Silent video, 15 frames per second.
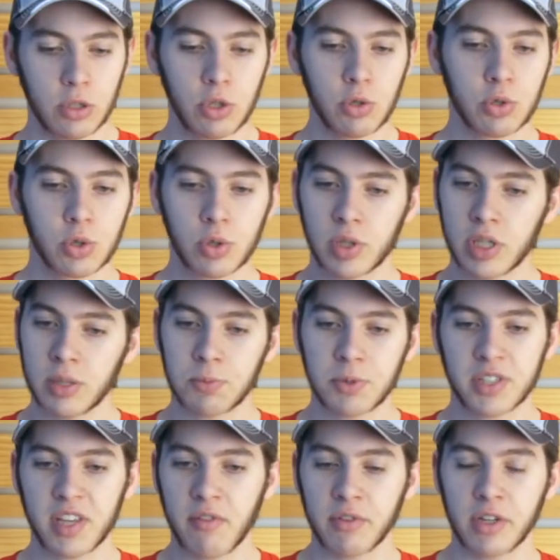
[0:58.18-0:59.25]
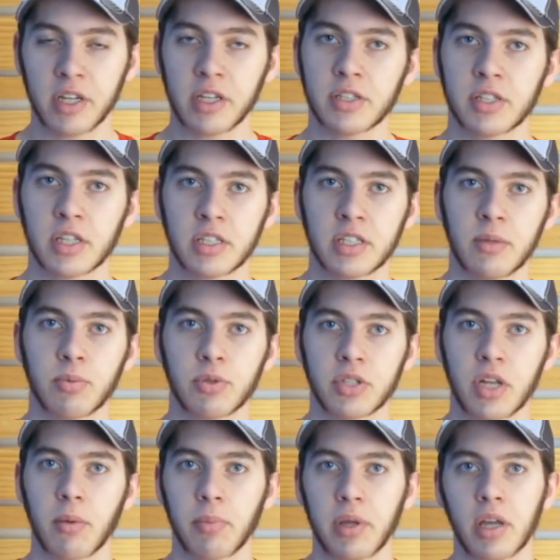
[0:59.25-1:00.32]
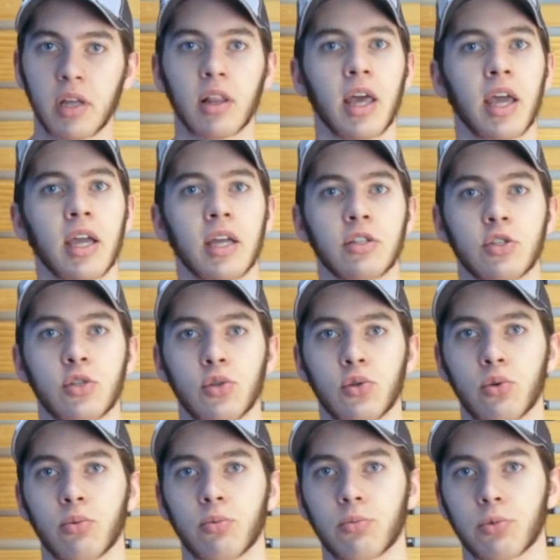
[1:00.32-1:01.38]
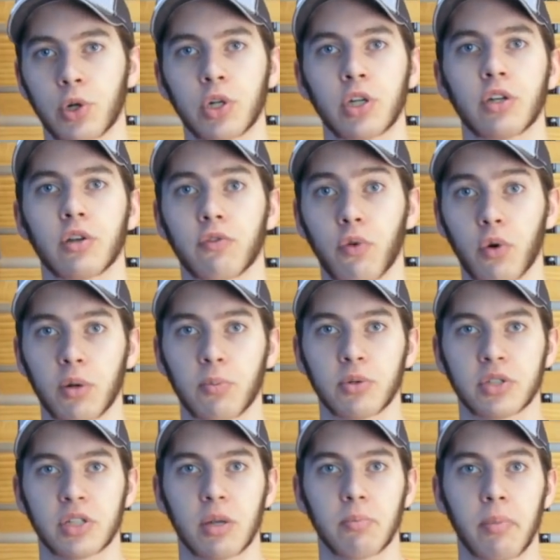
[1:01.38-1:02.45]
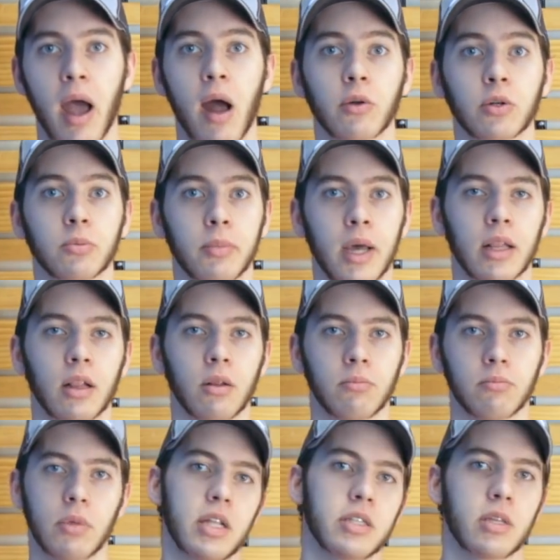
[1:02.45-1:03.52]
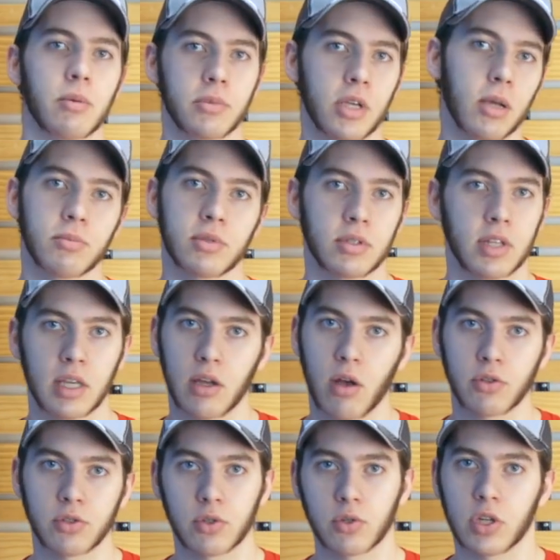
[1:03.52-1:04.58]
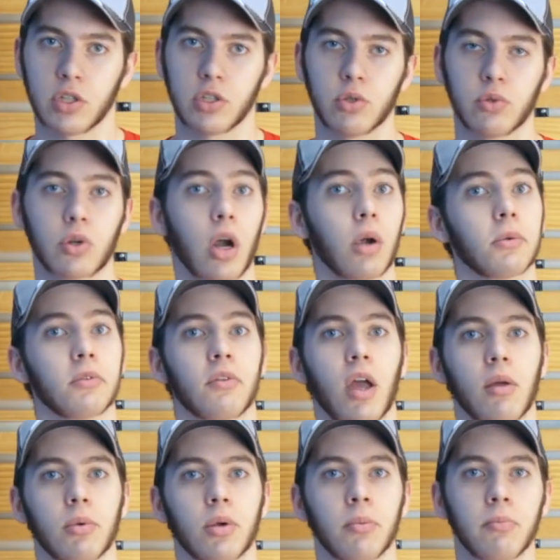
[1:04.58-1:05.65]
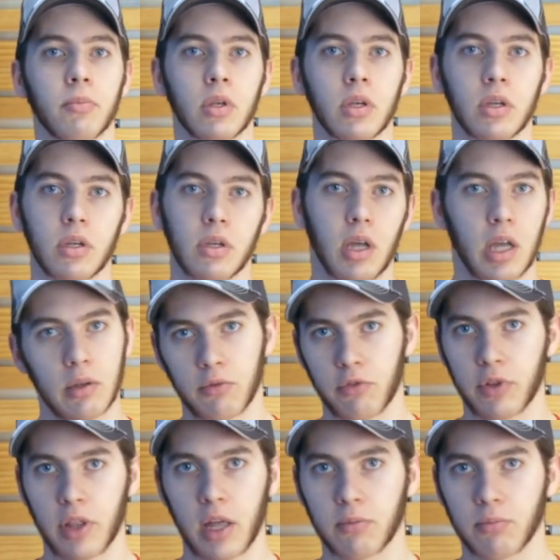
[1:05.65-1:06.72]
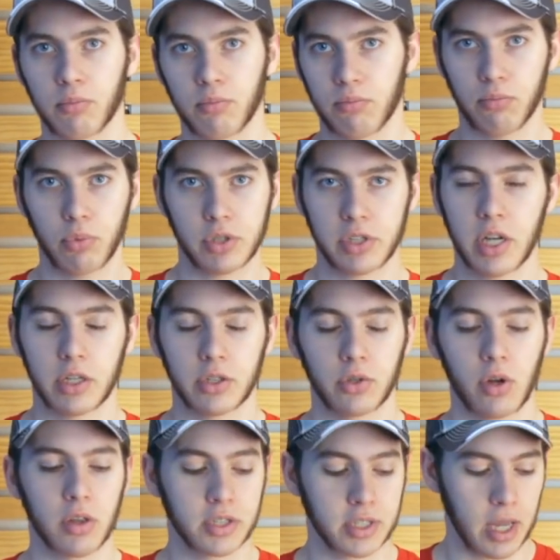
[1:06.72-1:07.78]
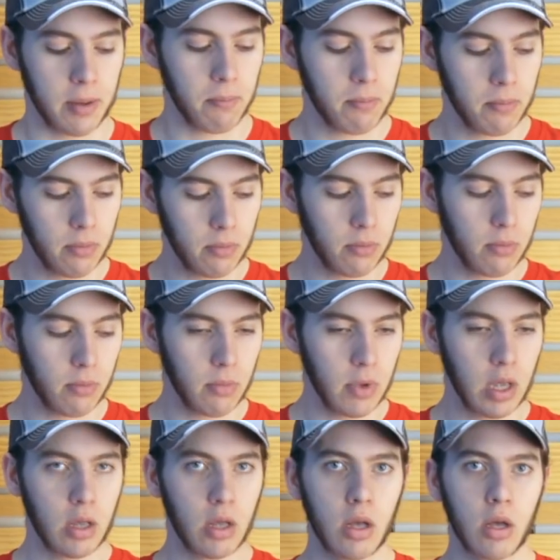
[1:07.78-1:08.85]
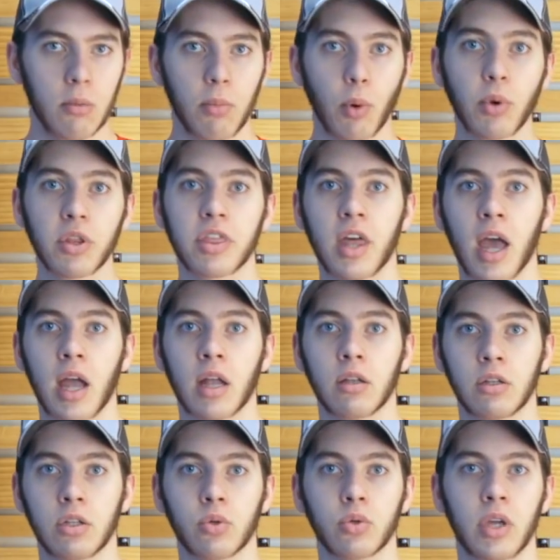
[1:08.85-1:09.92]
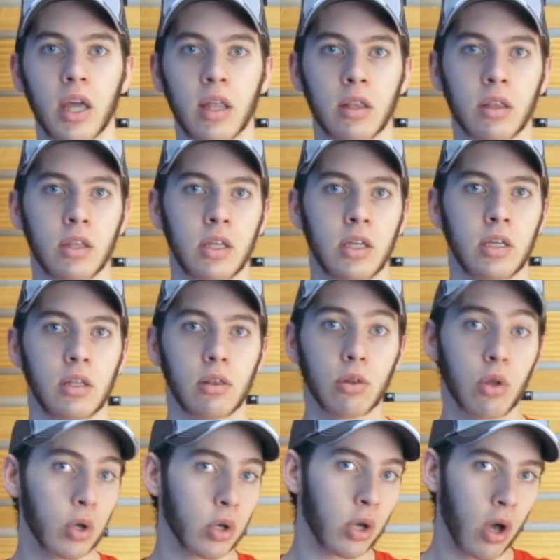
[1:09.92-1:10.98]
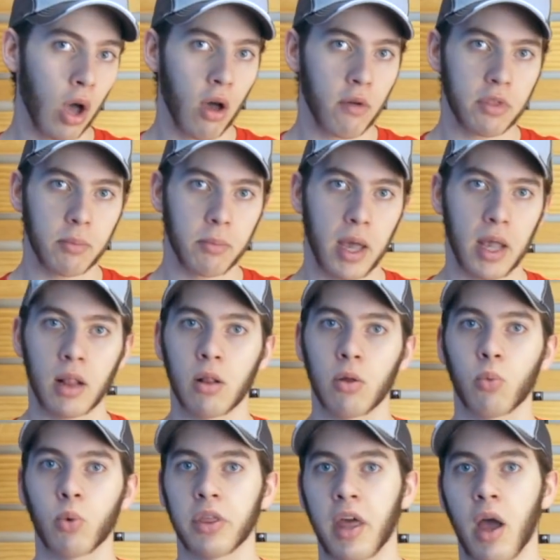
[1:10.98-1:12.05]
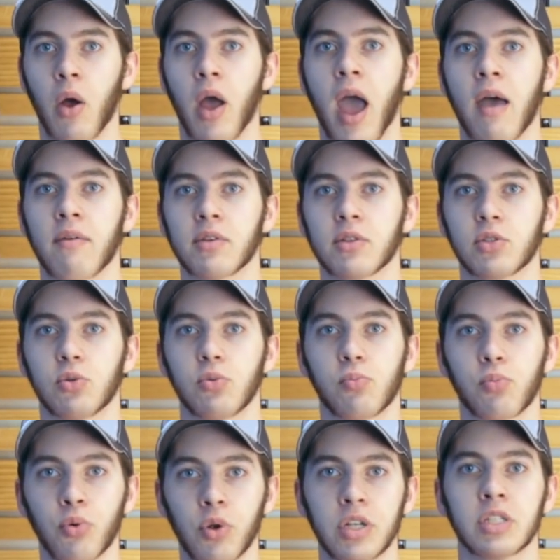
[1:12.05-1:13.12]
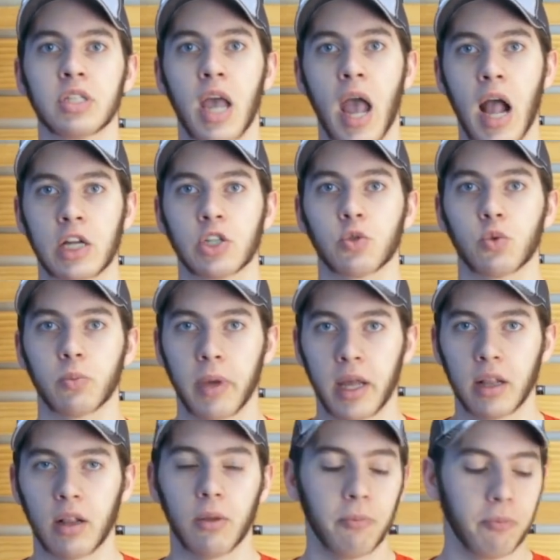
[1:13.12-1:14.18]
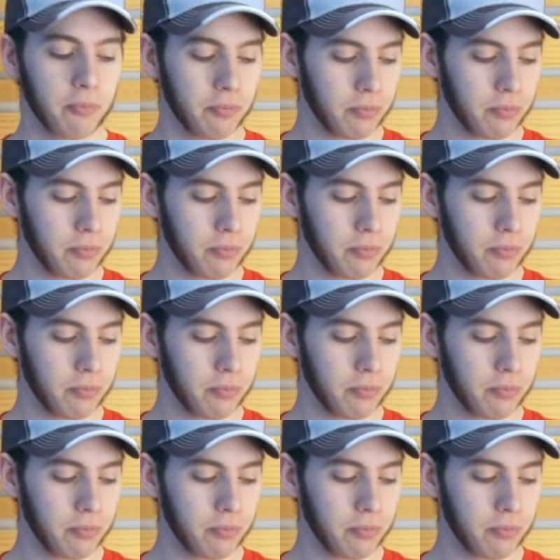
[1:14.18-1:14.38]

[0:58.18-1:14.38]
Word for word: Usually 70 to 60% PLA to 30 to 40% powdered metal, and sometimes they also can do carbon fiber. And for that, print settings are all the same. But with that, you get the look of the metal without having to print actual metal.